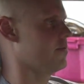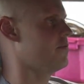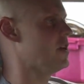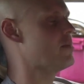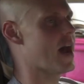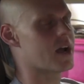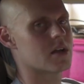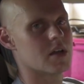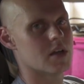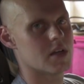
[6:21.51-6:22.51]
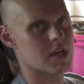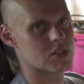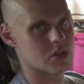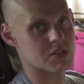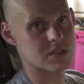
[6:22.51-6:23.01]
feedback as
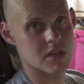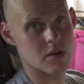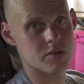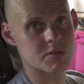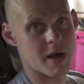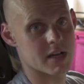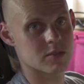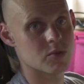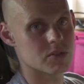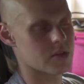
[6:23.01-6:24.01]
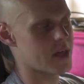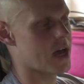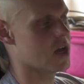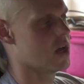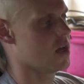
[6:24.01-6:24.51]
close to zero as possible, so
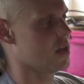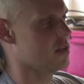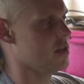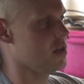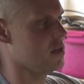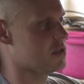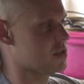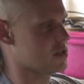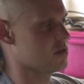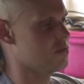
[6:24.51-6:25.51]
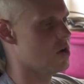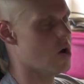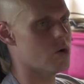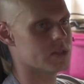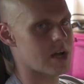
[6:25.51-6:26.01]
that the system
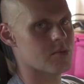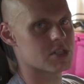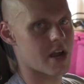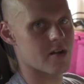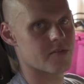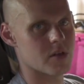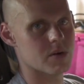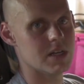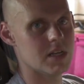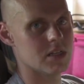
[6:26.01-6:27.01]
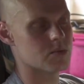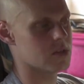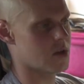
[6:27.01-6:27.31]
knows how much airflow it needs with the